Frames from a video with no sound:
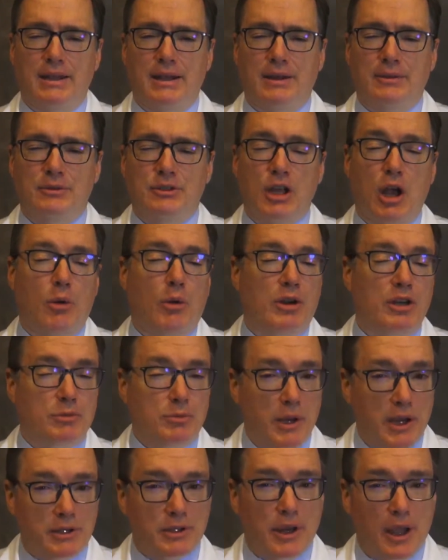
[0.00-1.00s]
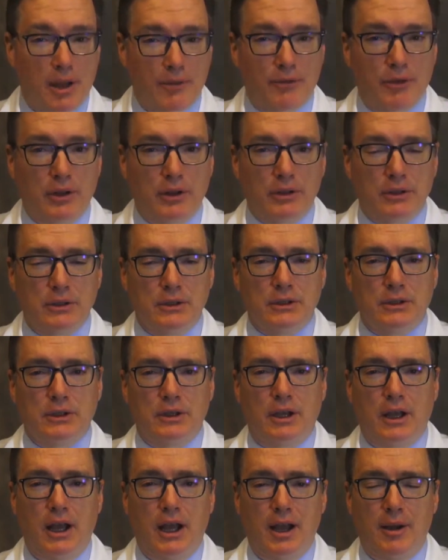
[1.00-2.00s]
Saltwater sprays are helpful,
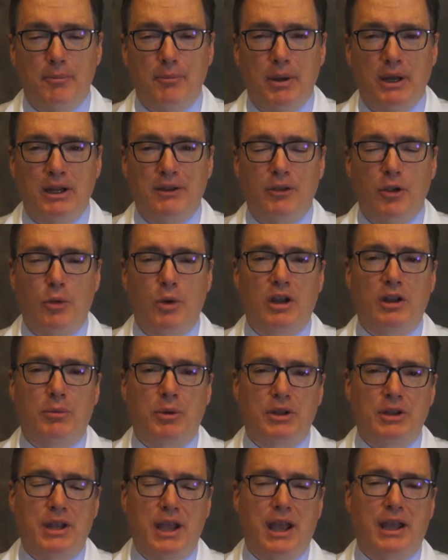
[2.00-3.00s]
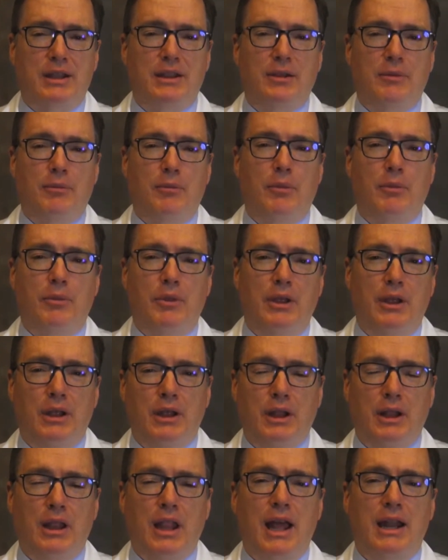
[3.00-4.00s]
but if you want to protect the
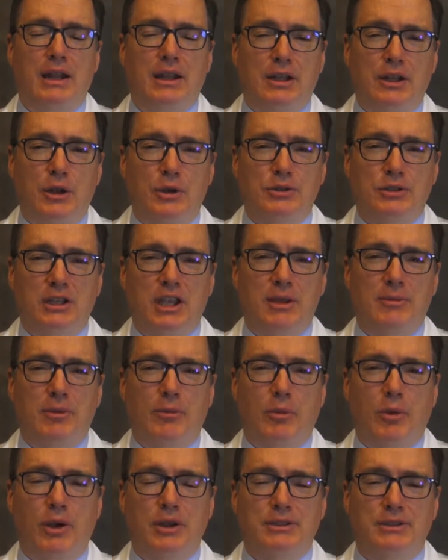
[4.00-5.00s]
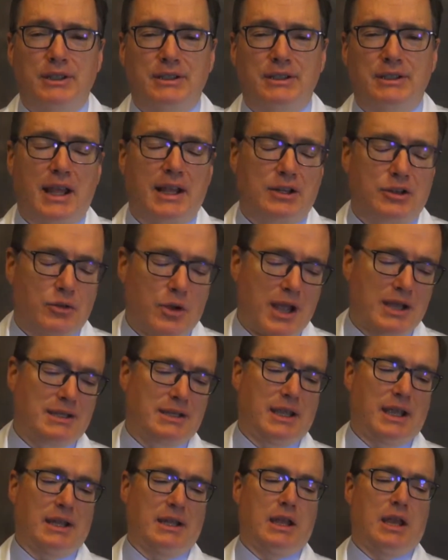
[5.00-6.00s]
lining of the nose and keep it moist, it's like dry
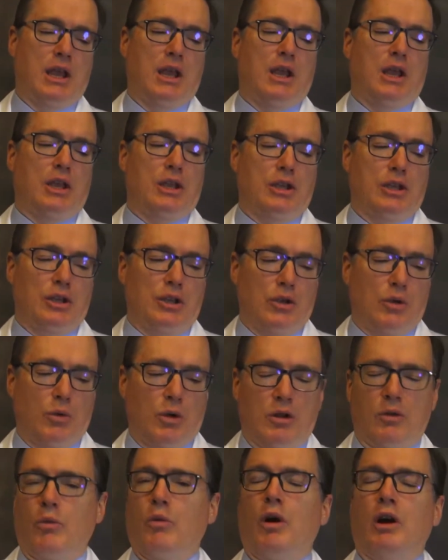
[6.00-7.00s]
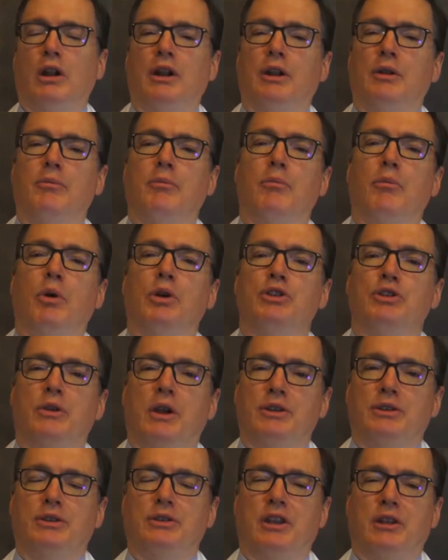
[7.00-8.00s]
skin. You wouldn't want to
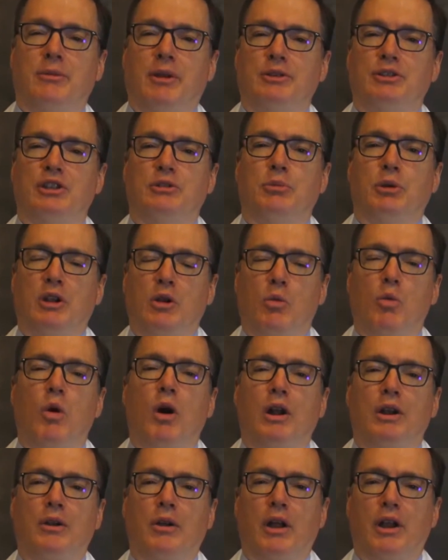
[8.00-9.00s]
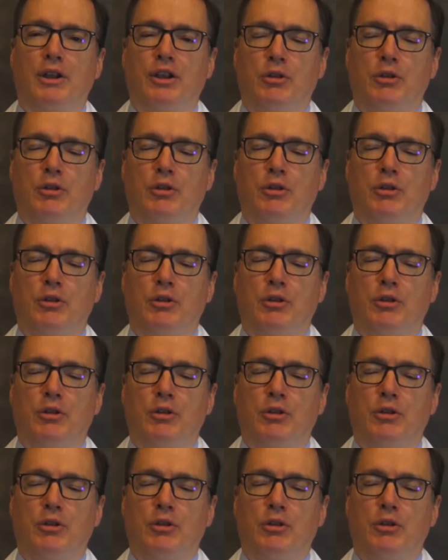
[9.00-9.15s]
moisturize your skin by just putting water on it.